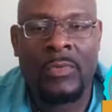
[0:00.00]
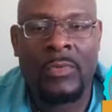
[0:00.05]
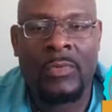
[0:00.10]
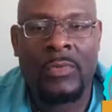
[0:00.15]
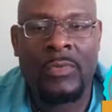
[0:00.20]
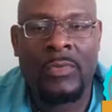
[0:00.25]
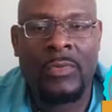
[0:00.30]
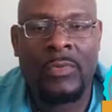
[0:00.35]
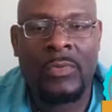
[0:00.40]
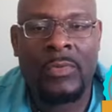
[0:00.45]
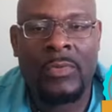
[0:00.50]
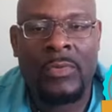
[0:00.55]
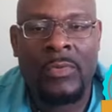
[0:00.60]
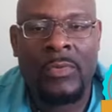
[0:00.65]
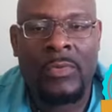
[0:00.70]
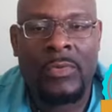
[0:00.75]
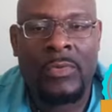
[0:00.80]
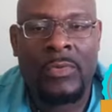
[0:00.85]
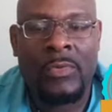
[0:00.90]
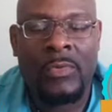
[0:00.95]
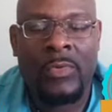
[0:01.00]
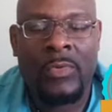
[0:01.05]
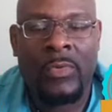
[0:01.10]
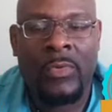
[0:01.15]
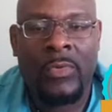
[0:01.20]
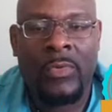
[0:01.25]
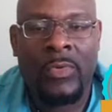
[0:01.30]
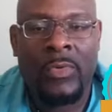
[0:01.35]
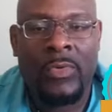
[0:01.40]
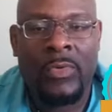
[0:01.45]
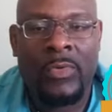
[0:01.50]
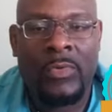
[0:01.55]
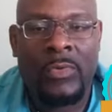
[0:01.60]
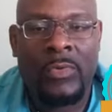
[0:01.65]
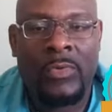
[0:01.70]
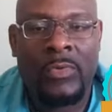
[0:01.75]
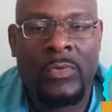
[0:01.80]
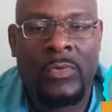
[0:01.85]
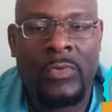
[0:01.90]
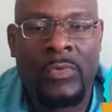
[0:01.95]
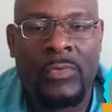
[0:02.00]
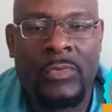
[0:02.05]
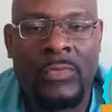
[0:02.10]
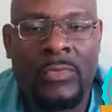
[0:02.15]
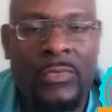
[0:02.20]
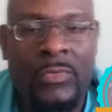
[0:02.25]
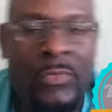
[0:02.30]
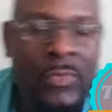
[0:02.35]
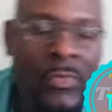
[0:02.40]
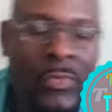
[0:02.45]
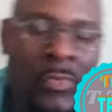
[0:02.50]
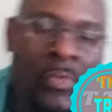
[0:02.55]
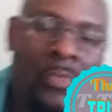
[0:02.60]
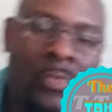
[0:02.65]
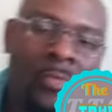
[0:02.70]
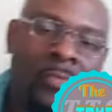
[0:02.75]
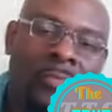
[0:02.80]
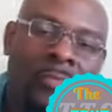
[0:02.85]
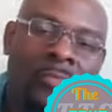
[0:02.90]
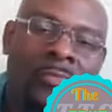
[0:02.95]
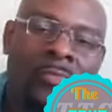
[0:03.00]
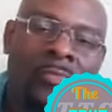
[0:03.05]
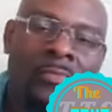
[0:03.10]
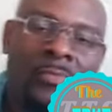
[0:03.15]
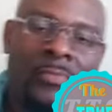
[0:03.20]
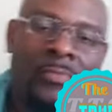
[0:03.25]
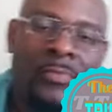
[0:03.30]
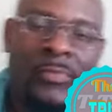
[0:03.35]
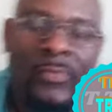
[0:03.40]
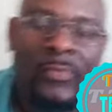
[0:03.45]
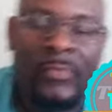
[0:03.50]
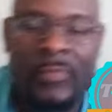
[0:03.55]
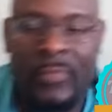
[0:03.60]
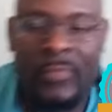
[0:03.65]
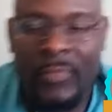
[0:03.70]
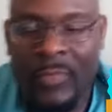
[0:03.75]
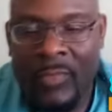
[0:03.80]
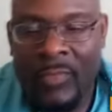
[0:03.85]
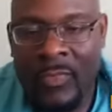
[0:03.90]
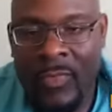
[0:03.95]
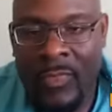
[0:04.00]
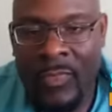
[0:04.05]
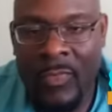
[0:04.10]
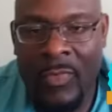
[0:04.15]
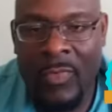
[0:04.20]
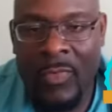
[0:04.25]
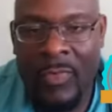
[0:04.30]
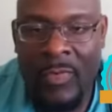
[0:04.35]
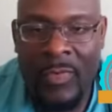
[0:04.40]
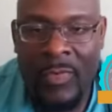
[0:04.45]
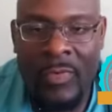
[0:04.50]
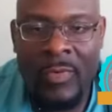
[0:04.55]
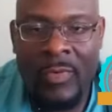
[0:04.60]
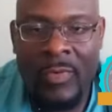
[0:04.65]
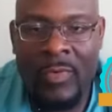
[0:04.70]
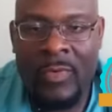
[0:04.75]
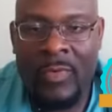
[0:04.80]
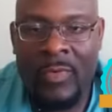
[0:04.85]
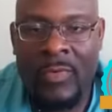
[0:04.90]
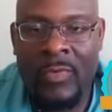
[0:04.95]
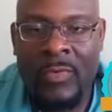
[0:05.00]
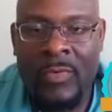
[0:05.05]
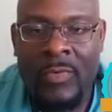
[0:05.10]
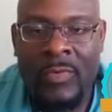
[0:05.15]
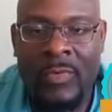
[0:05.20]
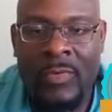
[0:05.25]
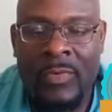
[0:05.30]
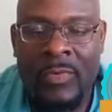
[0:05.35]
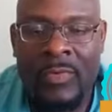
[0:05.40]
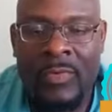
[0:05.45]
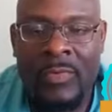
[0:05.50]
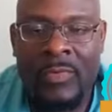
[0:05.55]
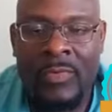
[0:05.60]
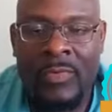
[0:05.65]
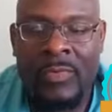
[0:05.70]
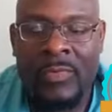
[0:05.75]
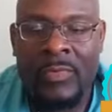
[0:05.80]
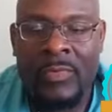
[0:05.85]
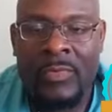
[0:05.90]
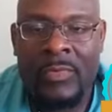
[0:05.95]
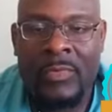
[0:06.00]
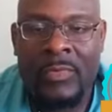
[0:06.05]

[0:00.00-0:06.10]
(no one is talking)